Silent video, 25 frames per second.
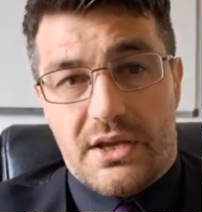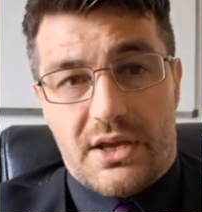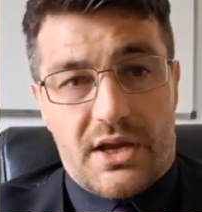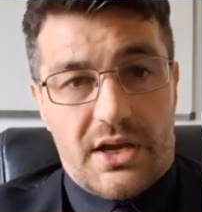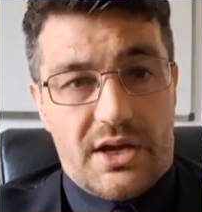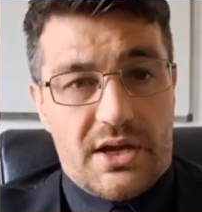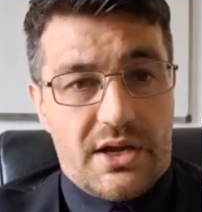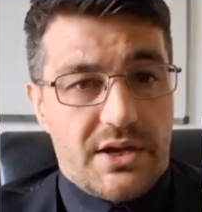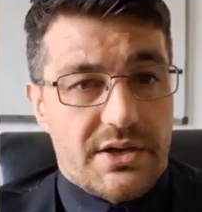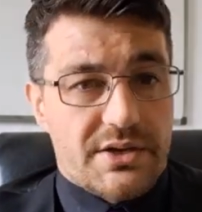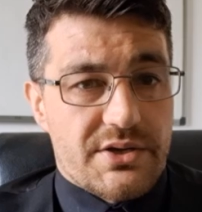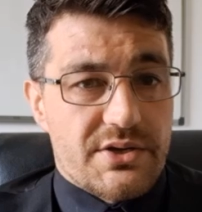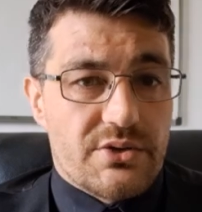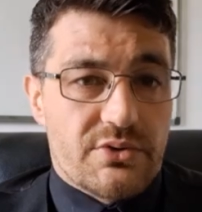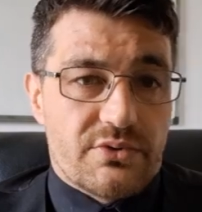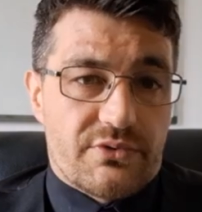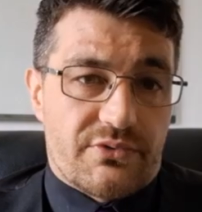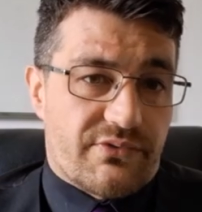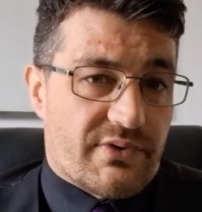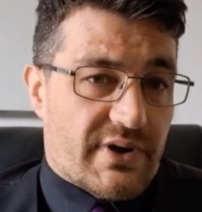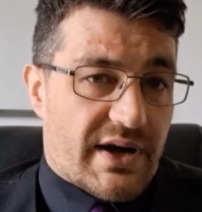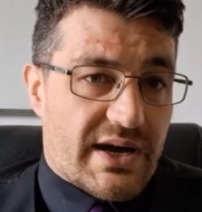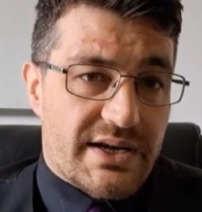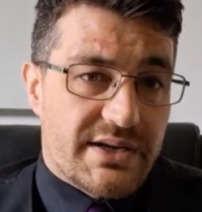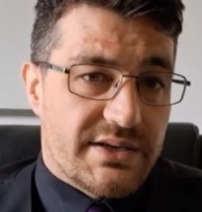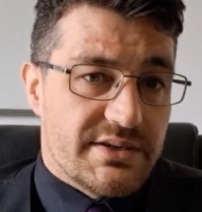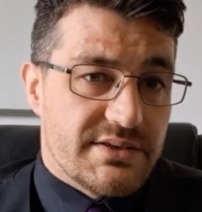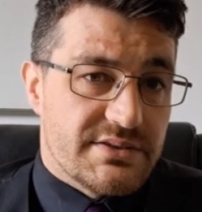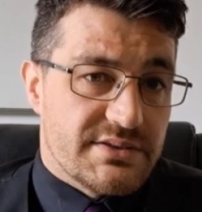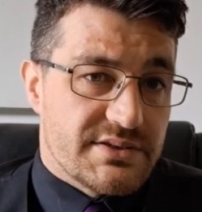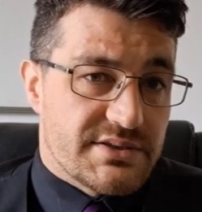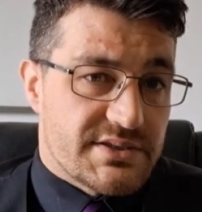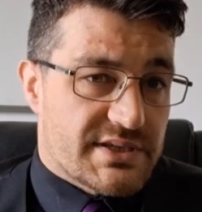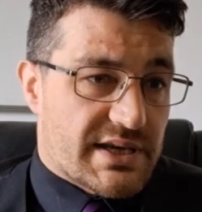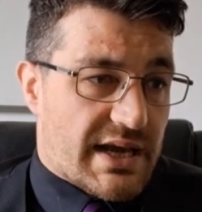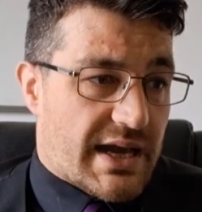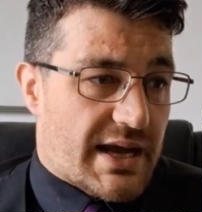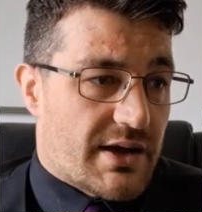You'll
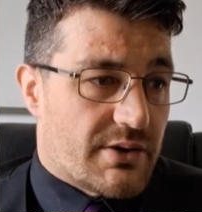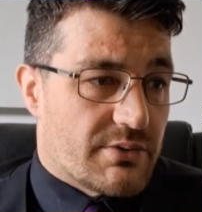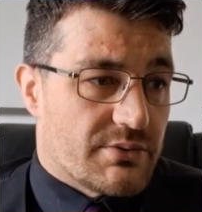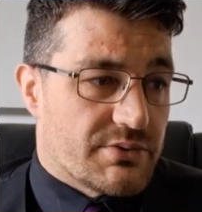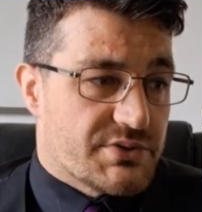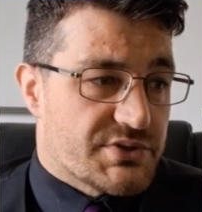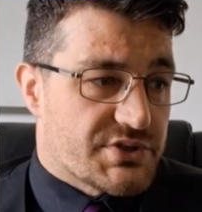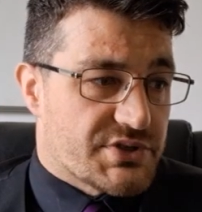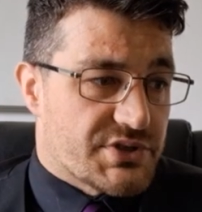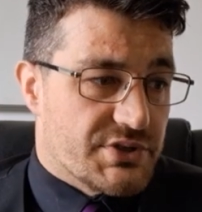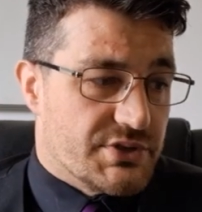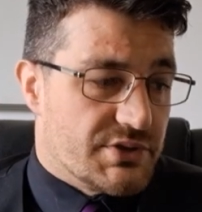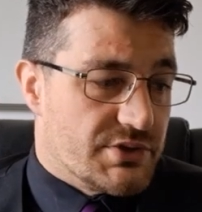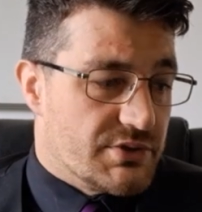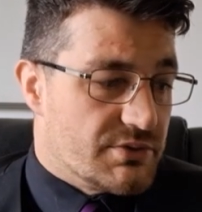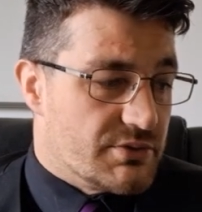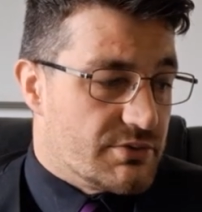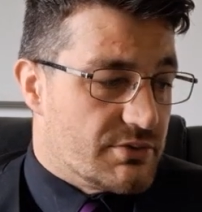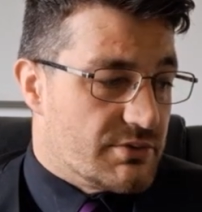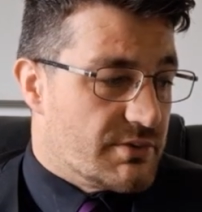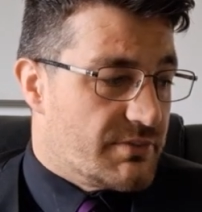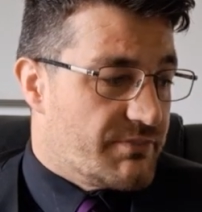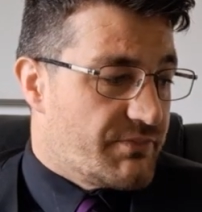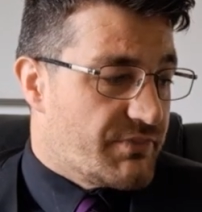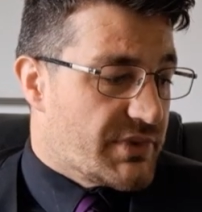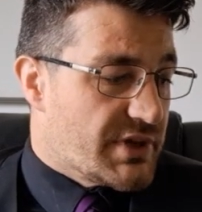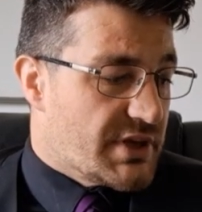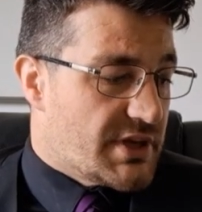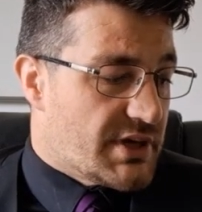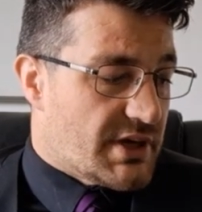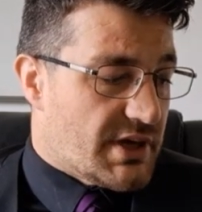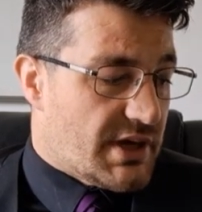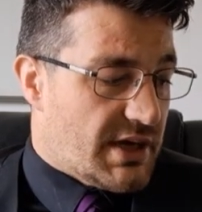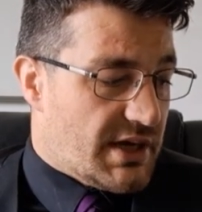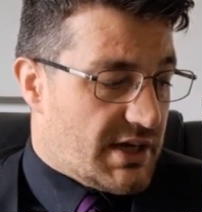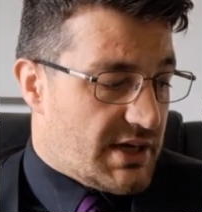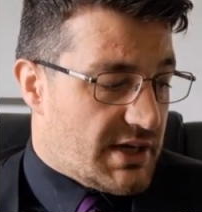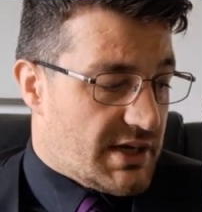find how to
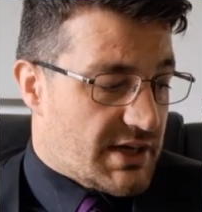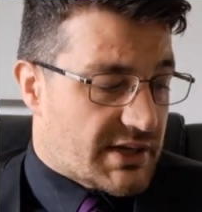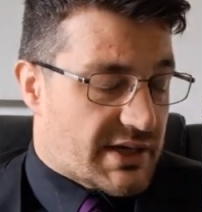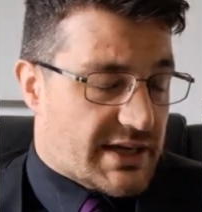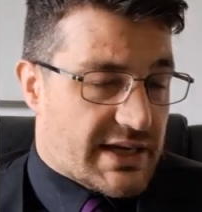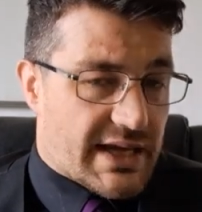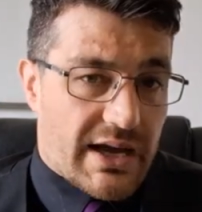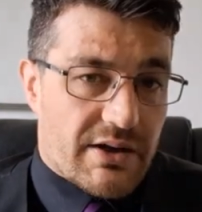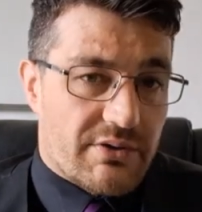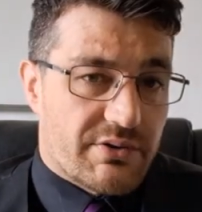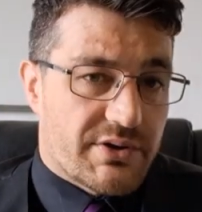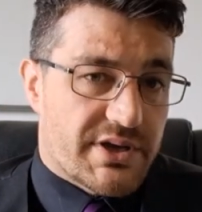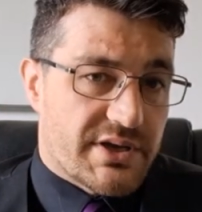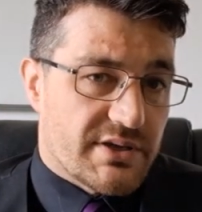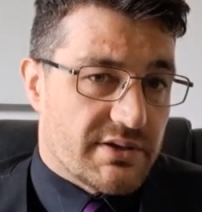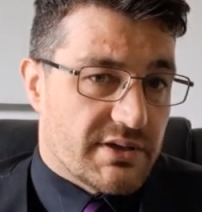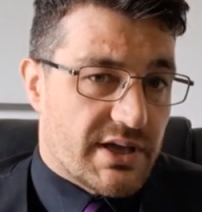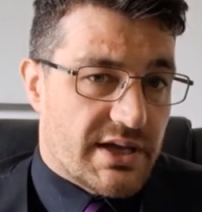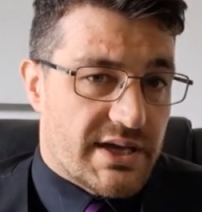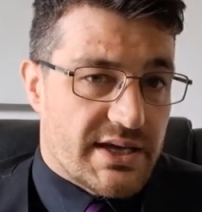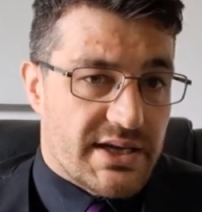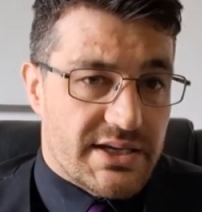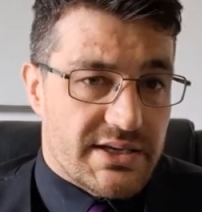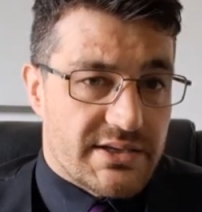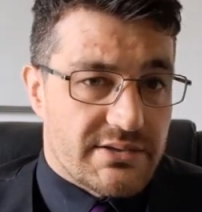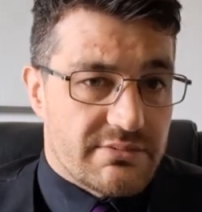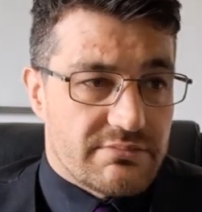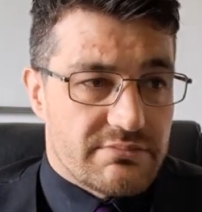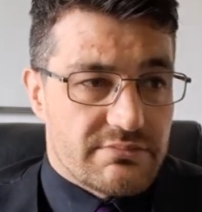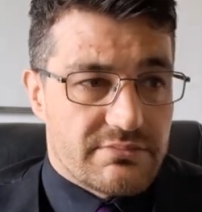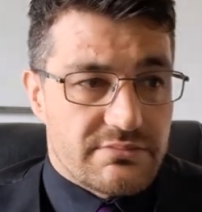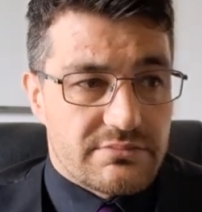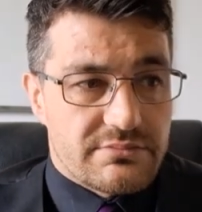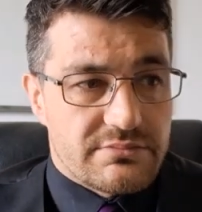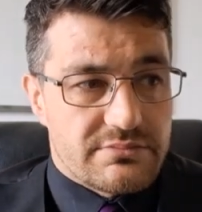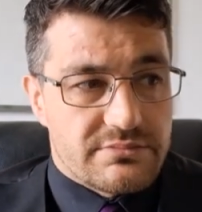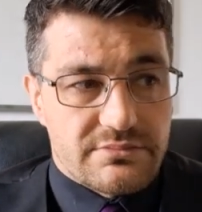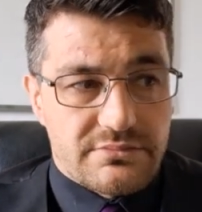calculate
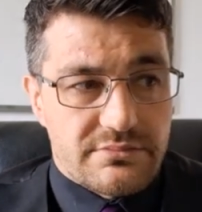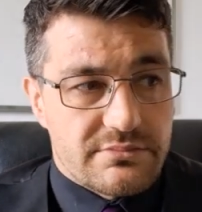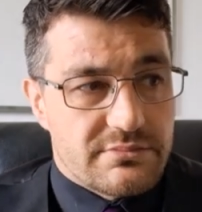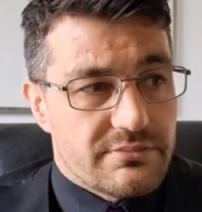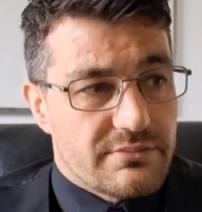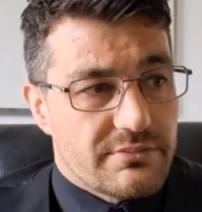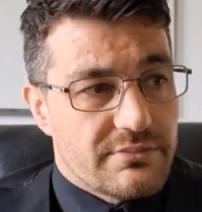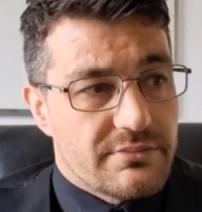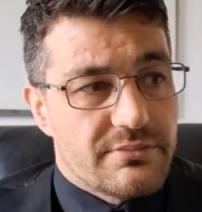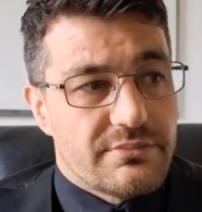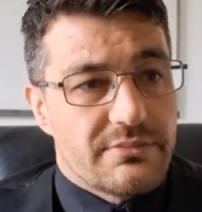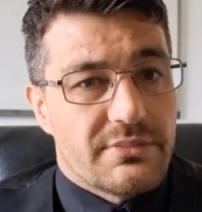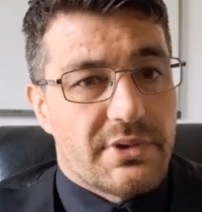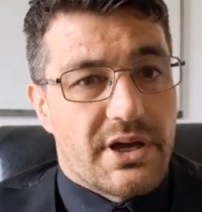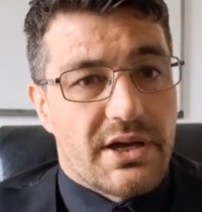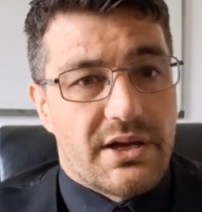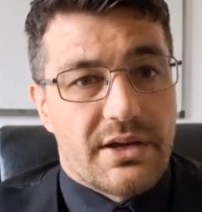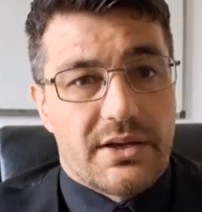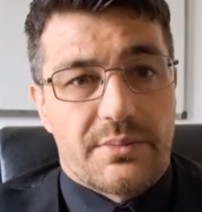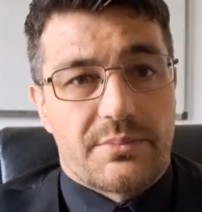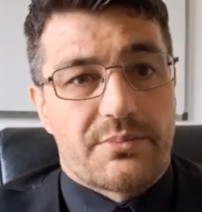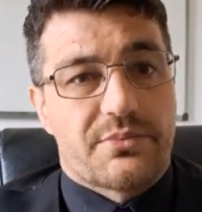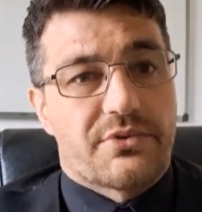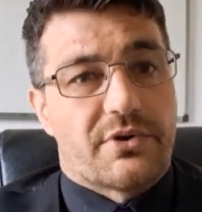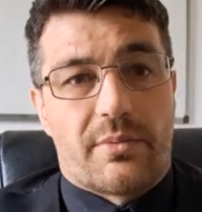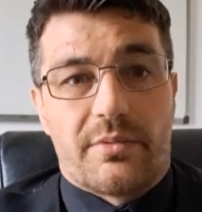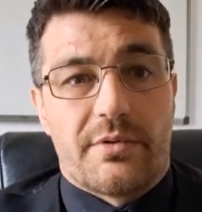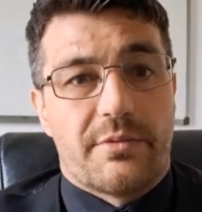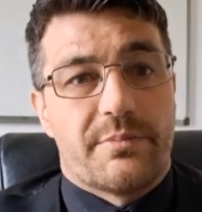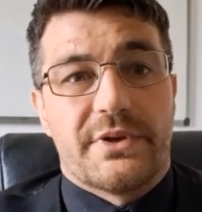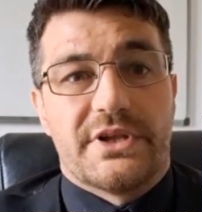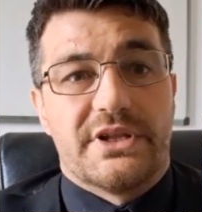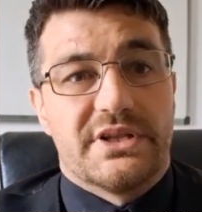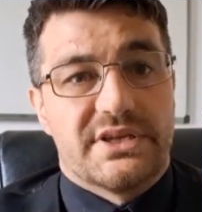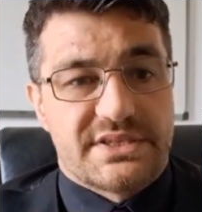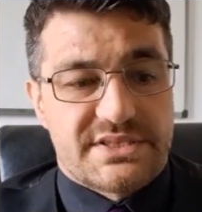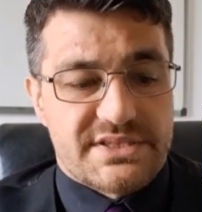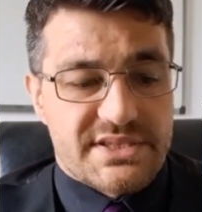
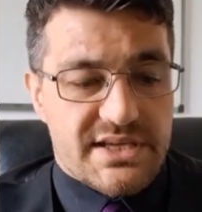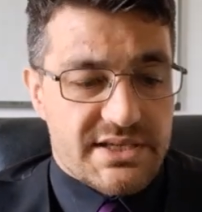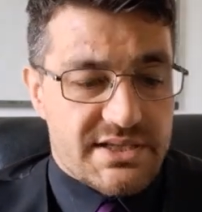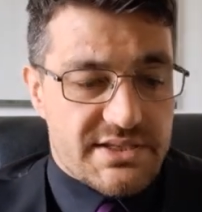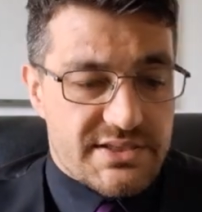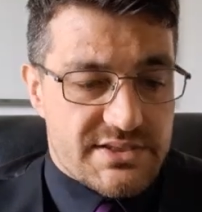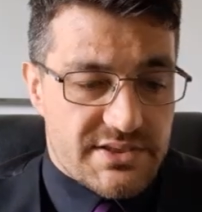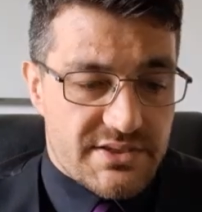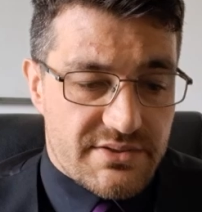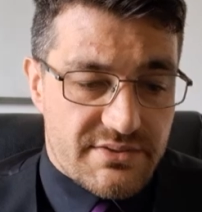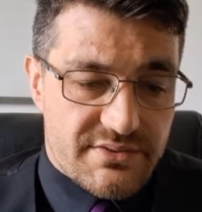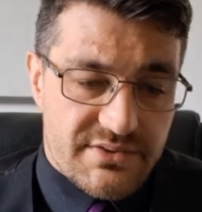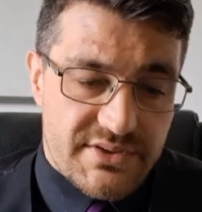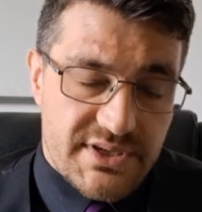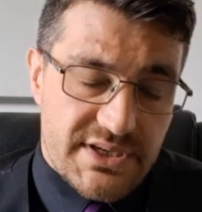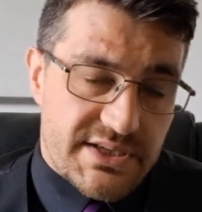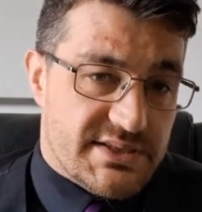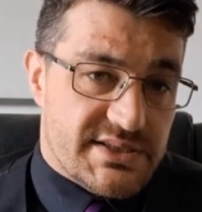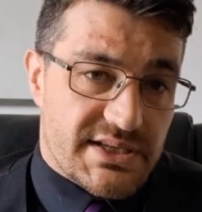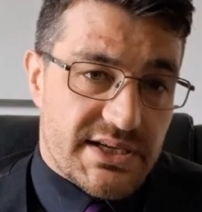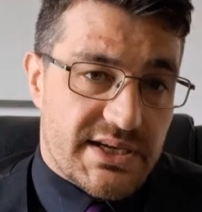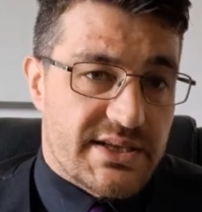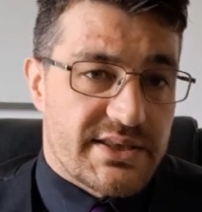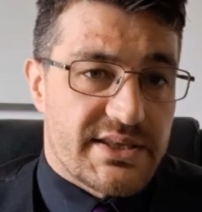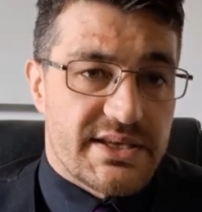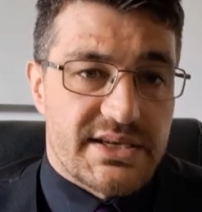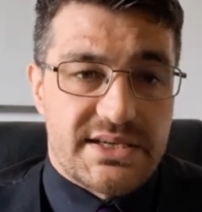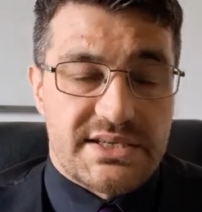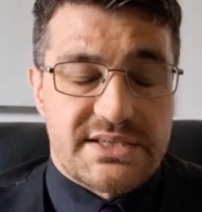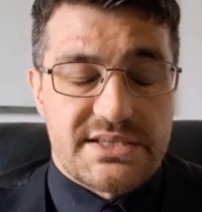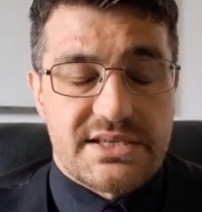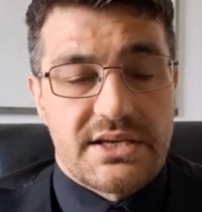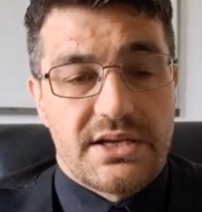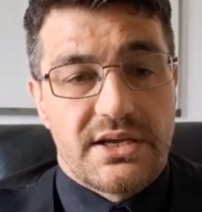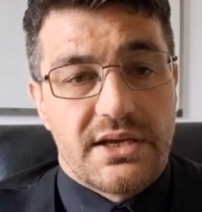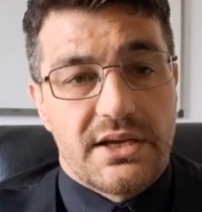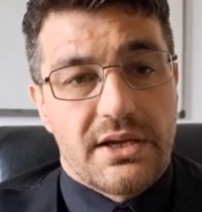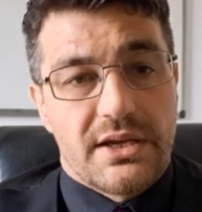probabilities and things like this.